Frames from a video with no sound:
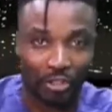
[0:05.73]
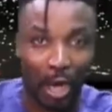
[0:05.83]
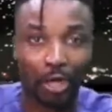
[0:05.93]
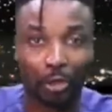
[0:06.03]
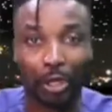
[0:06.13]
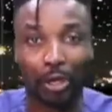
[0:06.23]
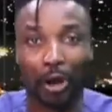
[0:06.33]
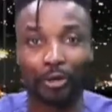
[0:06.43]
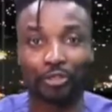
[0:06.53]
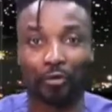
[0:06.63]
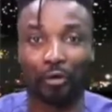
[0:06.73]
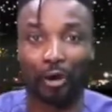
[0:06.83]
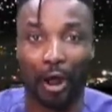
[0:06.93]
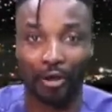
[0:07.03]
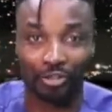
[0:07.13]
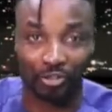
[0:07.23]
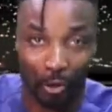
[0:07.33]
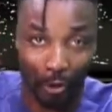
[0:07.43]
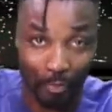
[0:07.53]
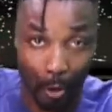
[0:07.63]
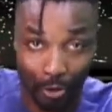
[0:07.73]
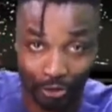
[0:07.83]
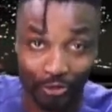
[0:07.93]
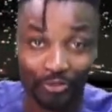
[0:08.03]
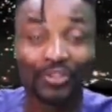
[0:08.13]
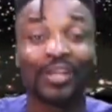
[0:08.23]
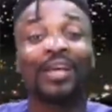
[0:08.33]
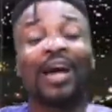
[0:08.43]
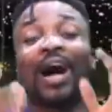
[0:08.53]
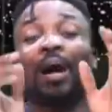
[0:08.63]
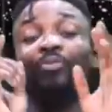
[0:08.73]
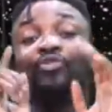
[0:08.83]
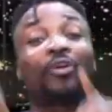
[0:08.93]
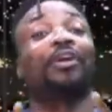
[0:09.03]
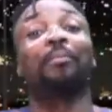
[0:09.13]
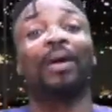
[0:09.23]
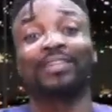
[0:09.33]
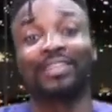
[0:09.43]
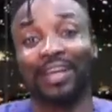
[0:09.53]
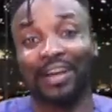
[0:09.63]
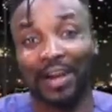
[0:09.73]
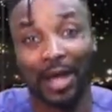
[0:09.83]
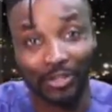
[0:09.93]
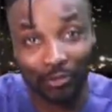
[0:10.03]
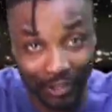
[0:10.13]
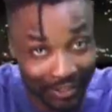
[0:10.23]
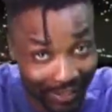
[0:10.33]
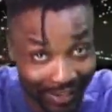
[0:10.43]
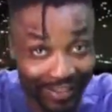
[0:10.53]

Saturday lunch on strong mock news. I'm sorry about last week.